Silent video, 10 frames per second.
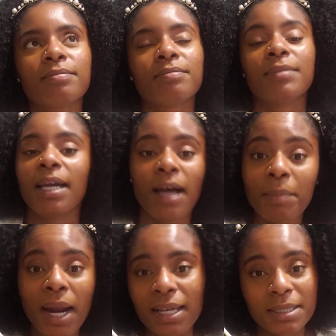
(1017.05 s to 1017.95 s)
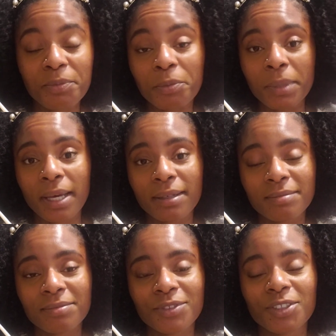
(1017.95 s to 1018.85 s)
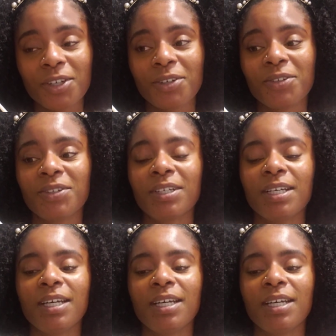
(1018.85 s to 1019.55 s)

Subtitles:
that I'm not exempt from that. So